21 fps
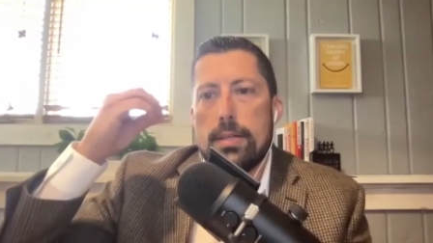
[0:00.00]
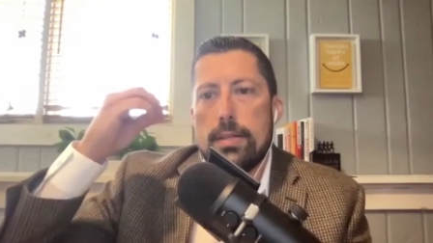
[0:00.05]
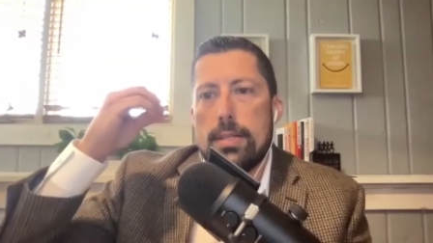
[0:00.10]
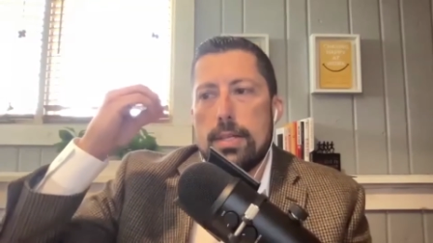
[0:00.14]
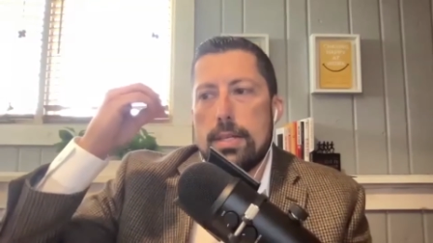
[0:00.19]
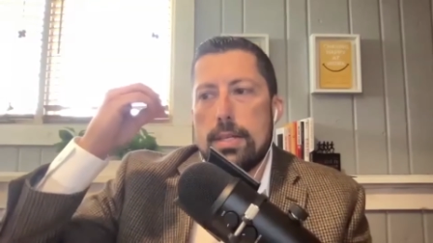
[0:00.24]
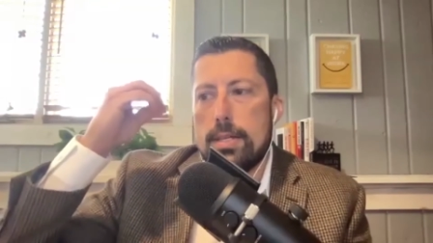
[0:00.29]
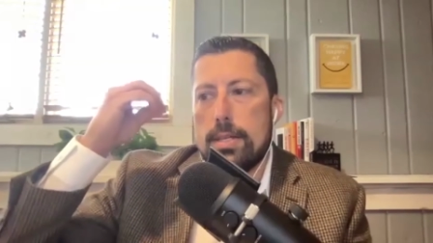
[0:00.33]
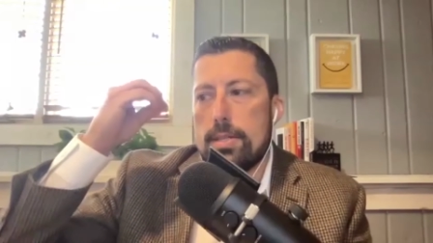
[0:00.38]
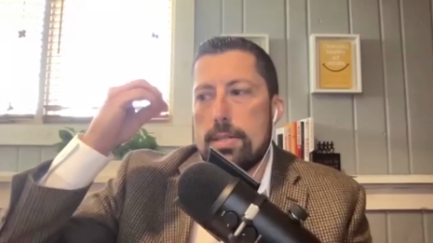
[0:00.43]

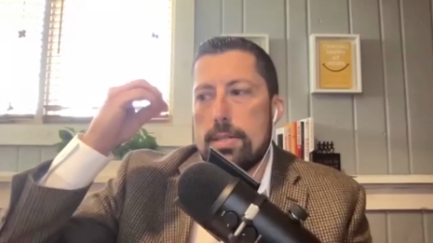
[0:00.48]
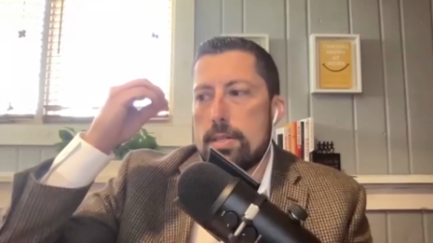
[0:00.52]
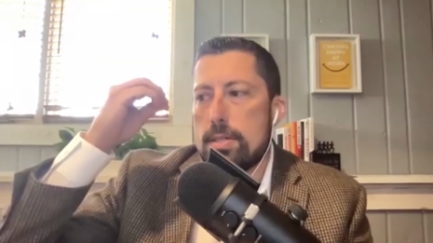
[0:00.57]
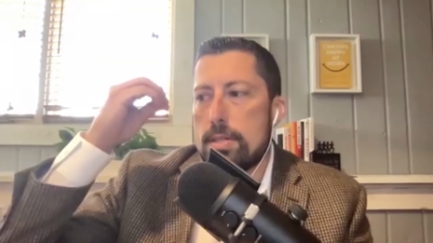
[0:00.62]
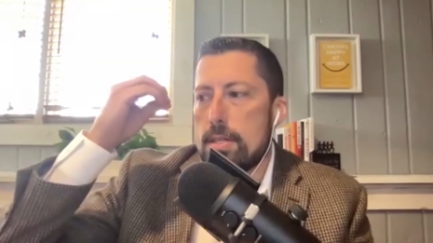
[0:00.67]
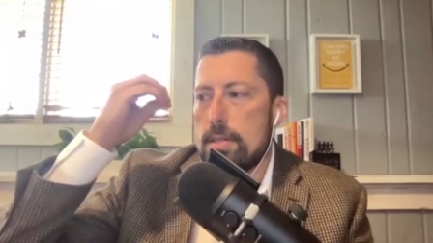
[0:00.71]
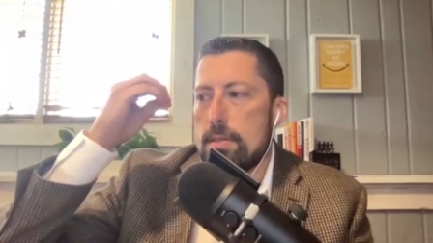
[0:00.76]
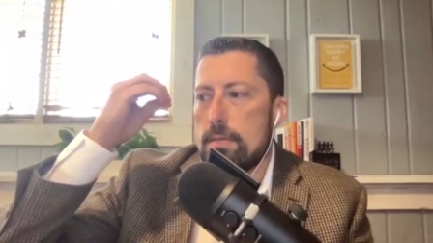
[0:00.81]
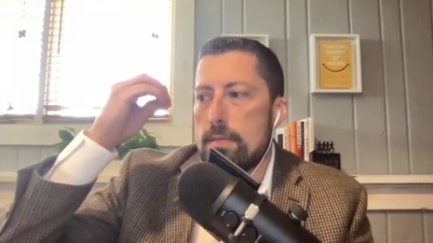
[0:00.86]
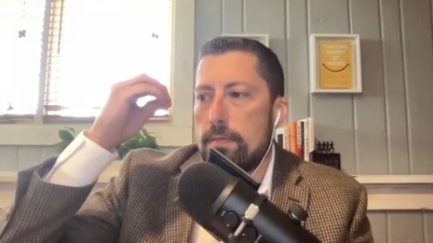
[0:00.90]

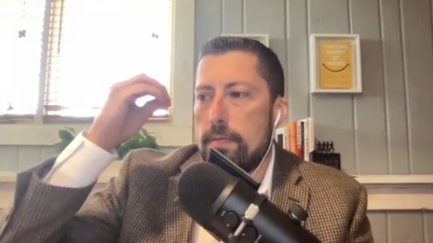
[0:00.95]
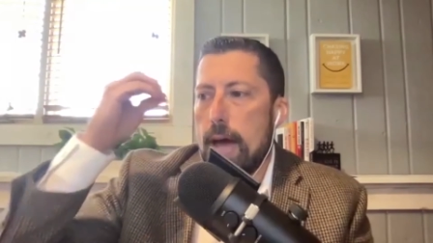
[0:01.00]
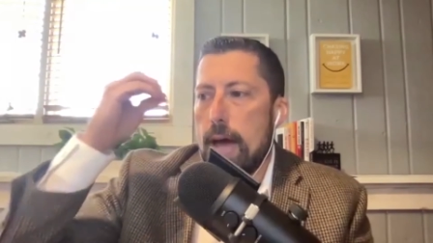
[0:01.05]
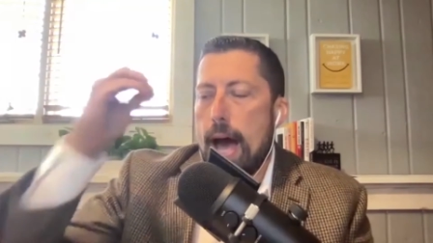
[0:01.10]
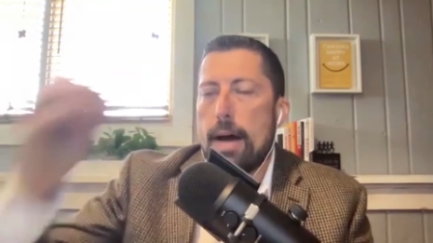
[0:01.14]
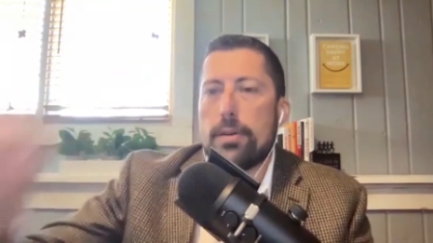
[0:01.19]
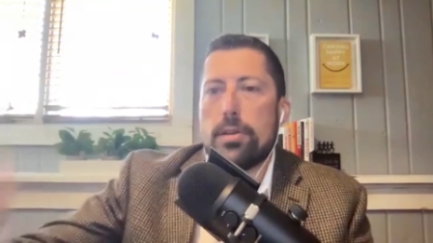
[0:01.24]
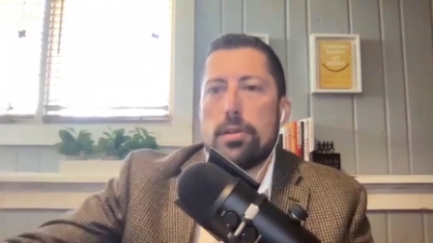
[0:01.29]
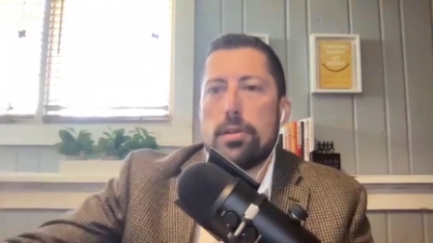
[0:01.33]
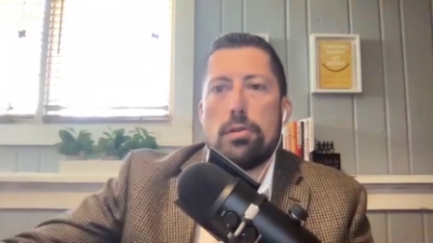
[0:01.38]
this this
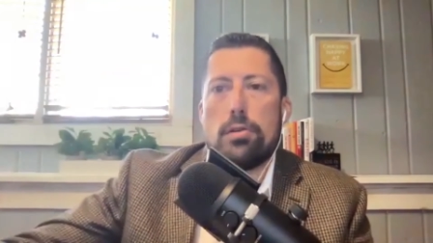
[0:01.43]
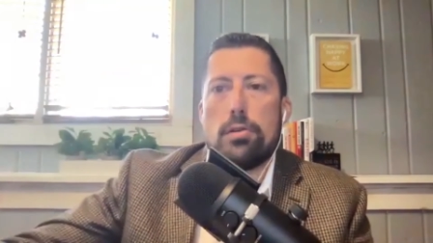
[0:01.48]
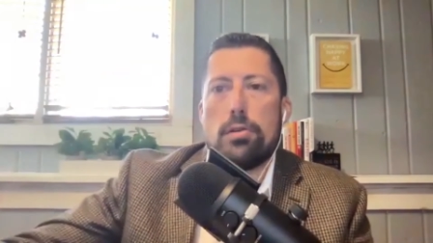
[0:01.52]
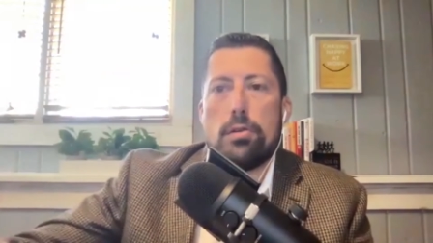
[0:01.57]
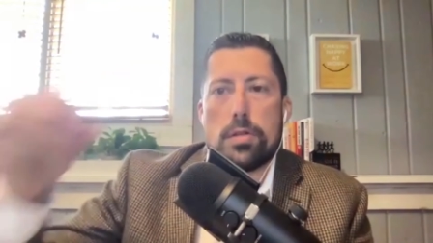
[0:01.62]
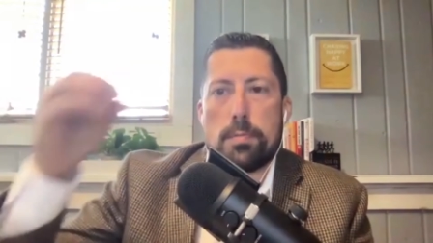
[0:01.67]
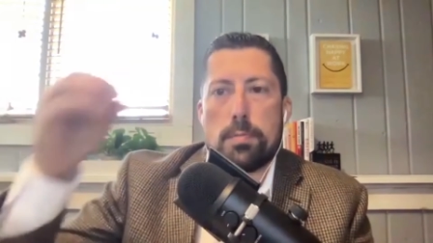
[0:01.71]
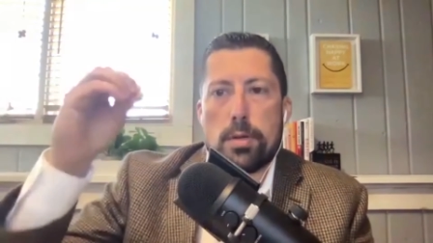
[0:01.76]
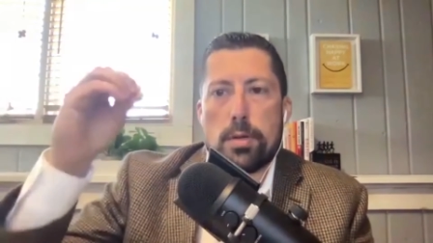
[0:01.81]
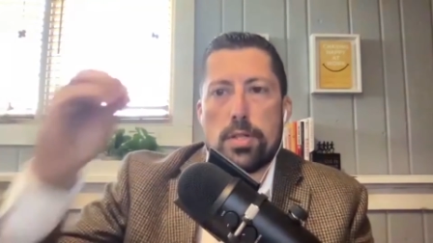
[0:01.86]

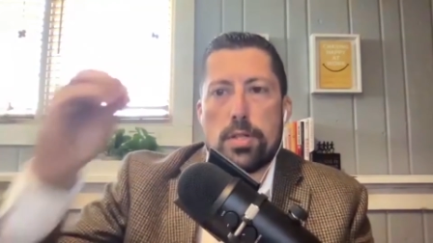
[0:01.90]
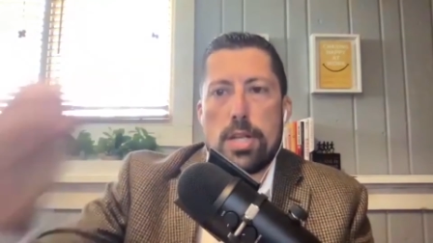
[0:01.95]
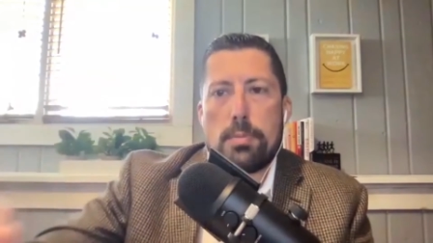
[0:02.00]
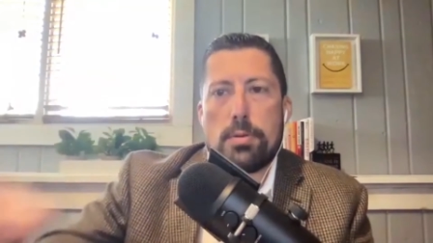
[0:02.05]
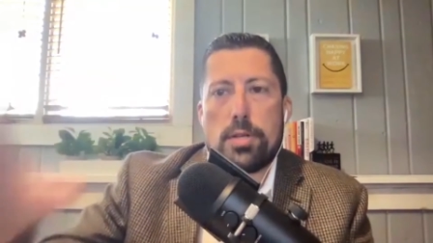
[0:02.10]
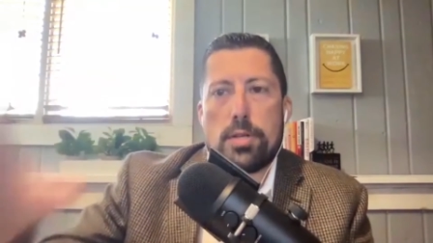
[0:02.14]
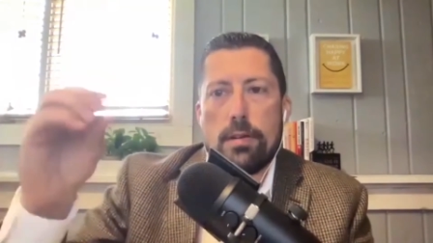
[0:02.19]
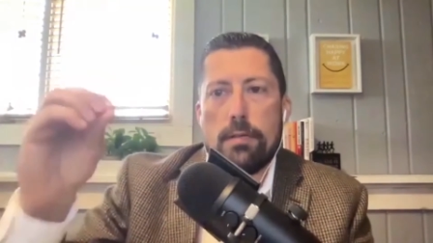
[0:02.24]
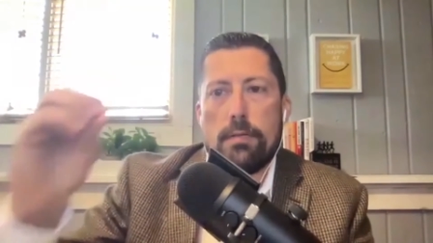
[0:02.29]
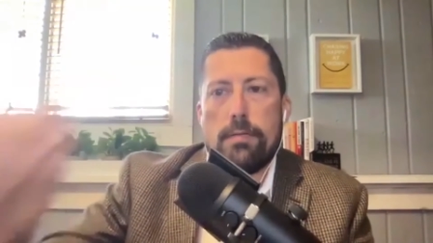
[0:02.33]
value this
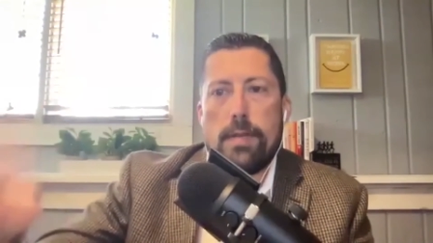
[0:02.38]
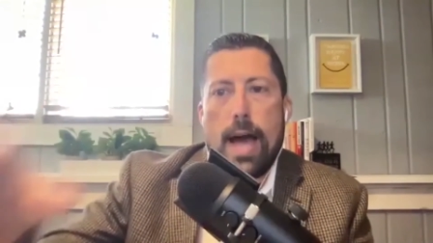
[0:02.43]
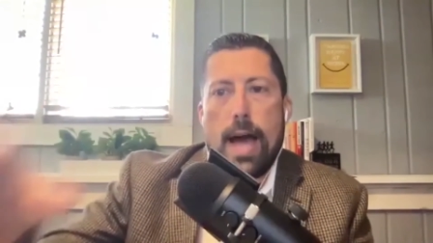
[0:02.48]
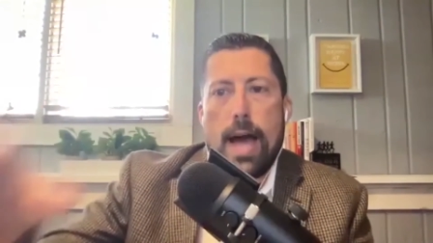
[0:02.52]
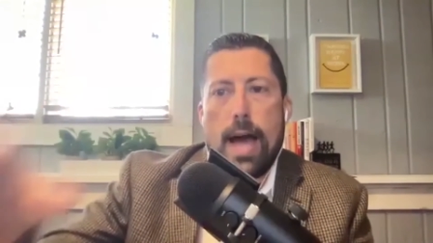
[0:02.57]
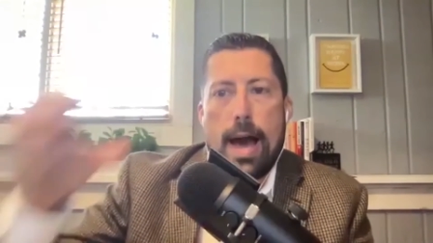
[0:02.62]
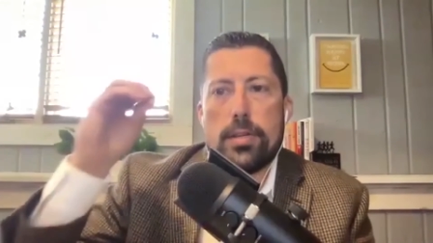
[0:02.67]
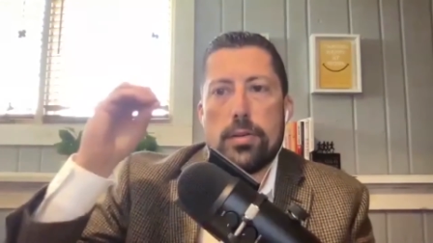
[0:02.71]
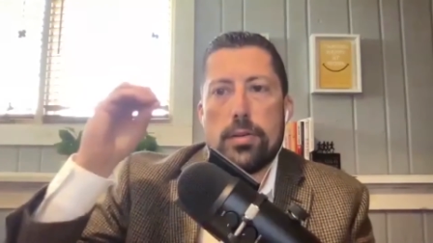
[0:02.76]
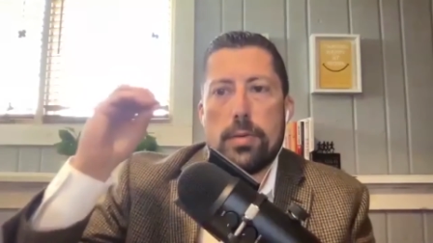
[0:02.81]
perception of
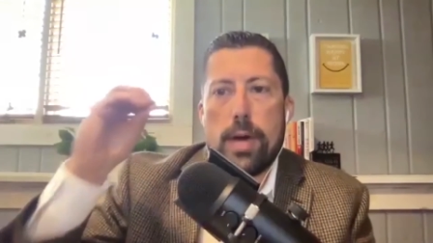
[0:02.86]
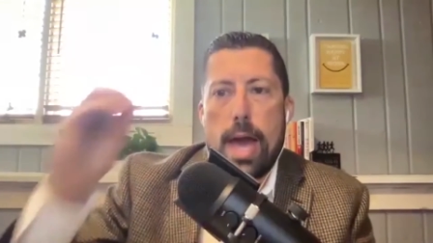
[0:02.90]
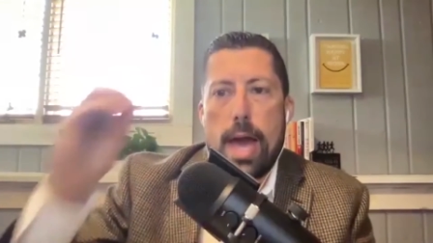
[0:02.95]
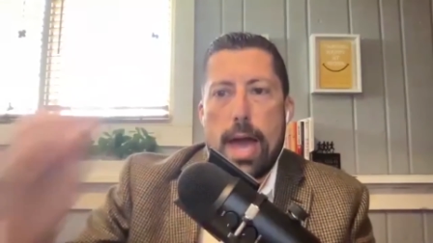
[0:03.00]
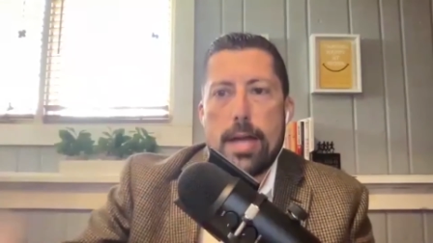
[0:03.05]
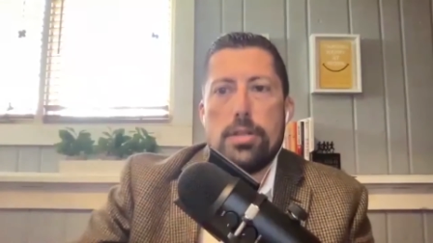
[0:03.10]
value